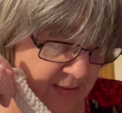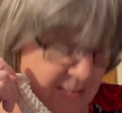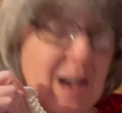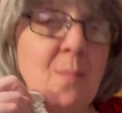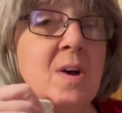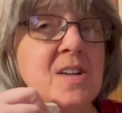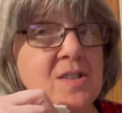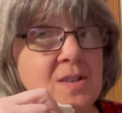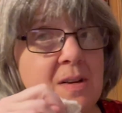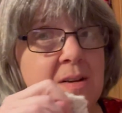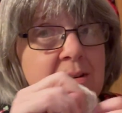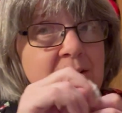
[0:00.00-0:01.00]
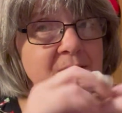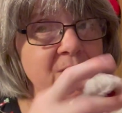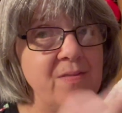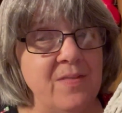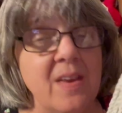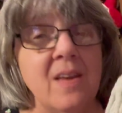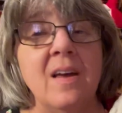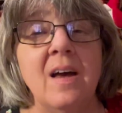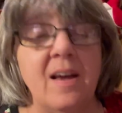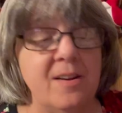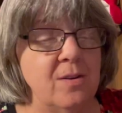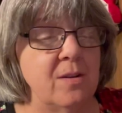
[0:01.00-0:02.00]
not much in here.
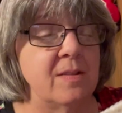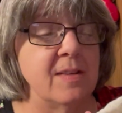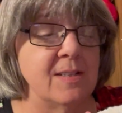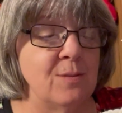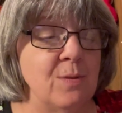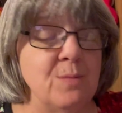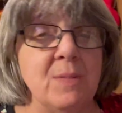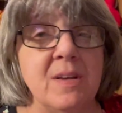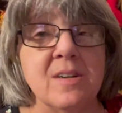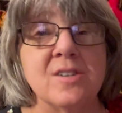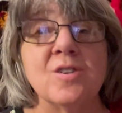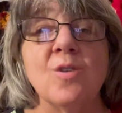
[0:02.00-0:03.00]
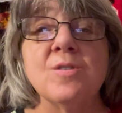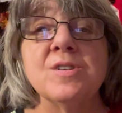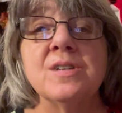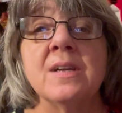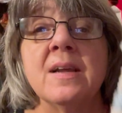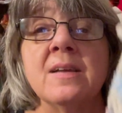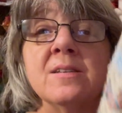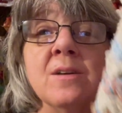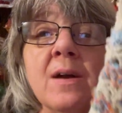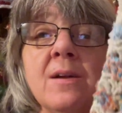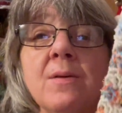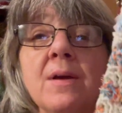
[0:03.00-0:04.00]
I took this with me to church today. So
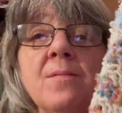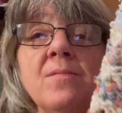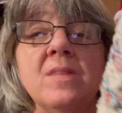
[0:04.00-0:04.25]
anyway,